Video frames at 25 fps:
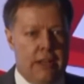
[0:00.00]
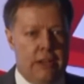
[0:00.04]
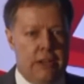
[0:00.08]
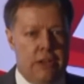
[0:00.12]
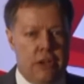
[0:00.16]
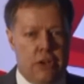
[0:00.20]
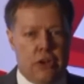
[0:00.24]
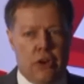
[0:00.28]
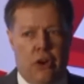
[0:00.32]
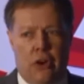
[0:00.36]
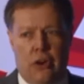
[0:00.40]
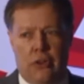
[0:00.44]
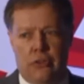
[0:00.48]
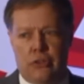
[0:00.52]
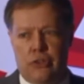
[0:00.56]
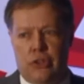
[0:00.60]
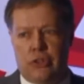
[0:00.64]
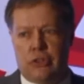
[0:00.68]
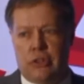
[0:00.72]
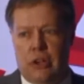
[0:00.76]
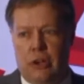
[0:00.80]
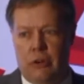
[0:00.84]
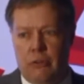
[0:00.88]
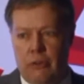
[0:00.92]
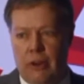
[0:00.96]
you can't
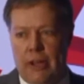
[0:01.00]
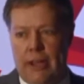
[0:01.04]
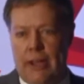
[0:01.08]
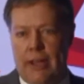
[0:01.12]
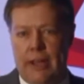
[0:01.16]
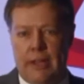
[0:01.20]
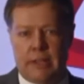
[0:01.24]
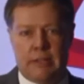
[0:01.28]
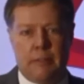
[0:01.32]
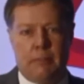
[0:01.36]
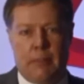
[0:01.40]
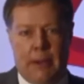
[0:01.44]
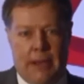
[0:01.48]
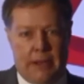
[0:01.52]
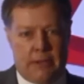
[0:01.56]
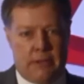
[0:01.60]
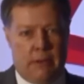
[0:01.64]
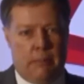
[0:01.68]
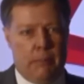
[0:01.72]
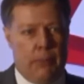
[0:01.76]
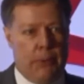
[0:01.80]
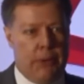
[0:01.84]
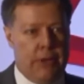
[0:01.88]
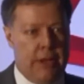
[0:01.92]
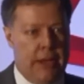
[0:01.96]
just go, right, here's a patch,
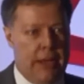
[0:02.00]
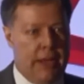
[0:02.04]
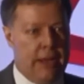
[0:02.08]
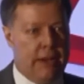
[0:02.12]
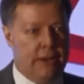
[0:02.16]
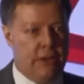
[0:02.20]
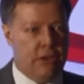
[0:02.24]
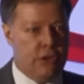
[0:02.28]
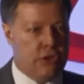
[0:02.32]
I'll put it in,